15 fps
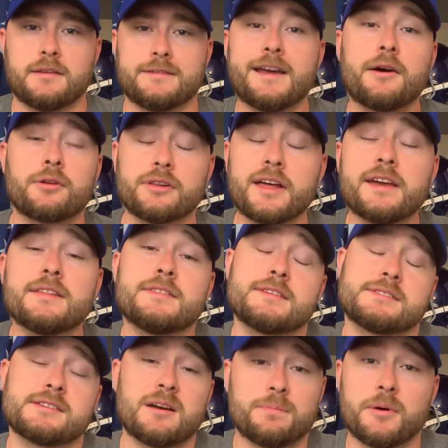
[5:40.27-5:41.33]
Now, to lighten
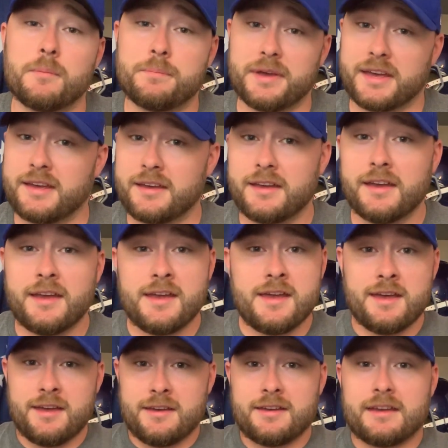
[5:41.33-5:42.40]
this up a bit,
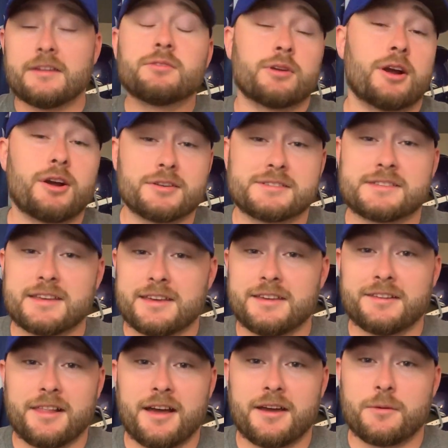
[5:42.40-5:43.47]
in regards to
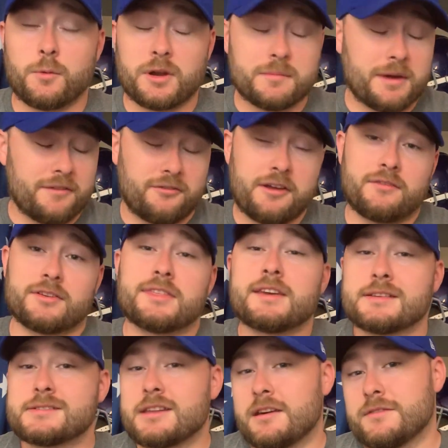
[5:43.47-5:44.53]
Eli, one of my favorite
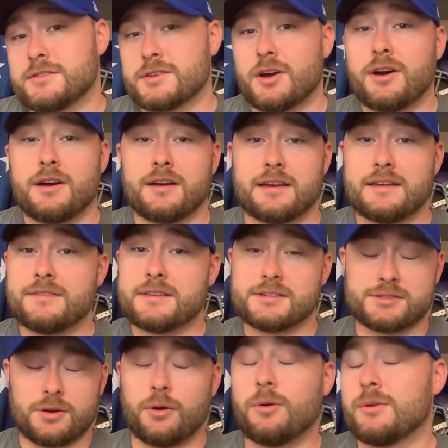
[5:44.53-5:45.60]
things that I've saw in
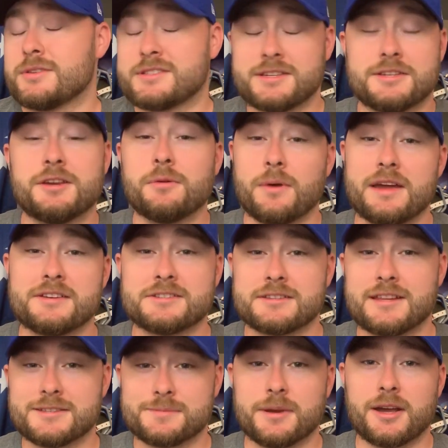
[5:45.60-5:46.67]
this whole situation
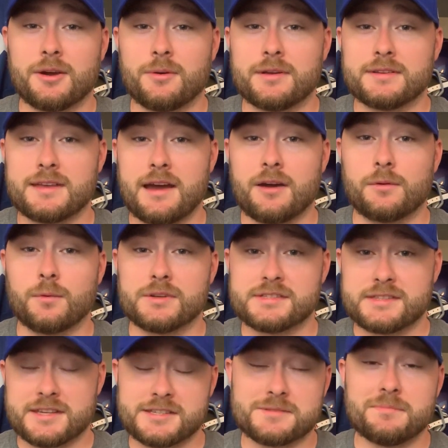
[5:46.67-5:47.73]
that's been going down
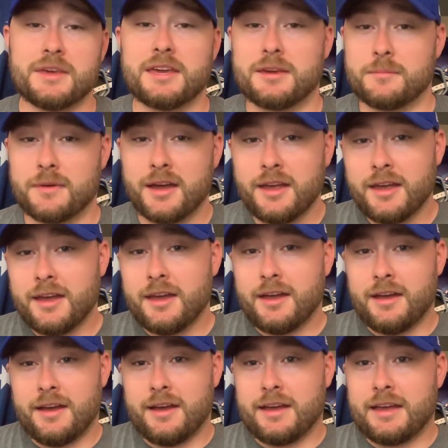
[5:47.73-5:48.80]
was this meme.
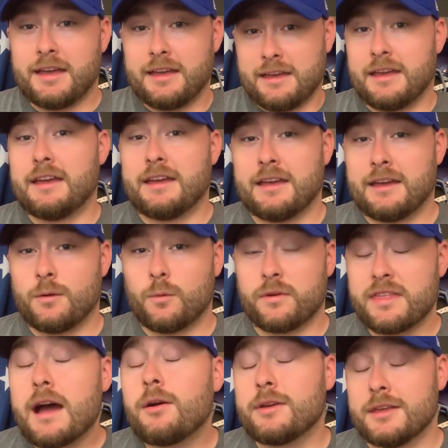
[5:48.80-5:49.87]

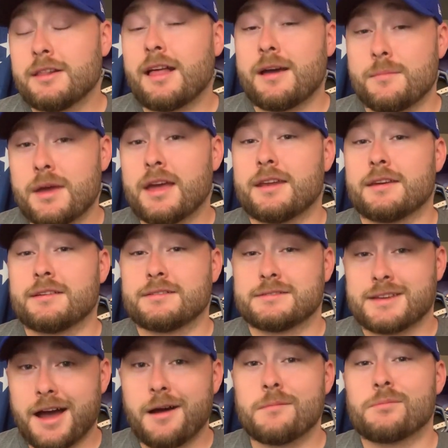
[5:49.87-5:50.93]
Without Eli Manning,
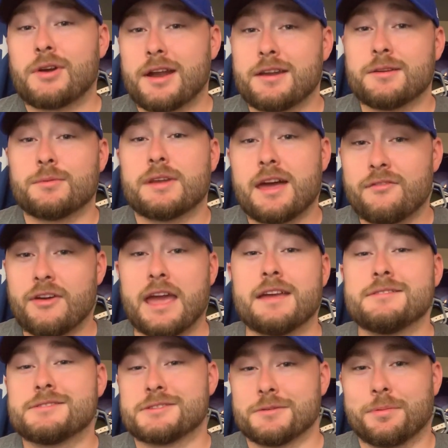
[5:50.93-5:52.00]
Tom Brady would have
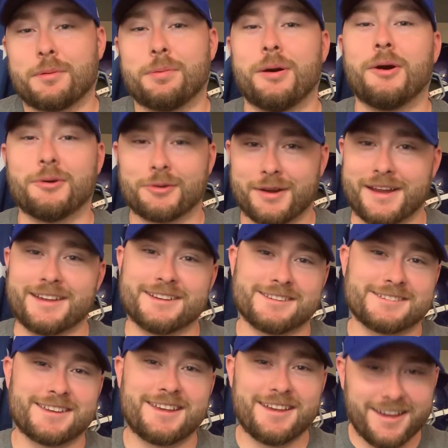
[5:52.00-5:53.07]
8 Super Bowl
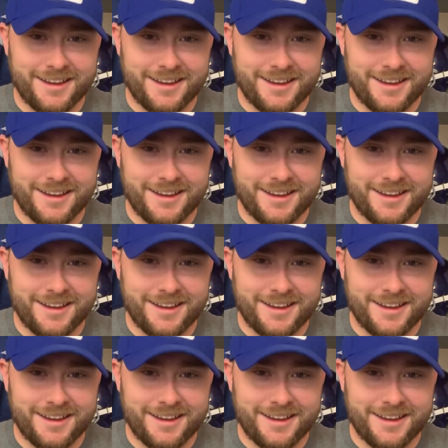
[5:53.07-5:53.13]
rings.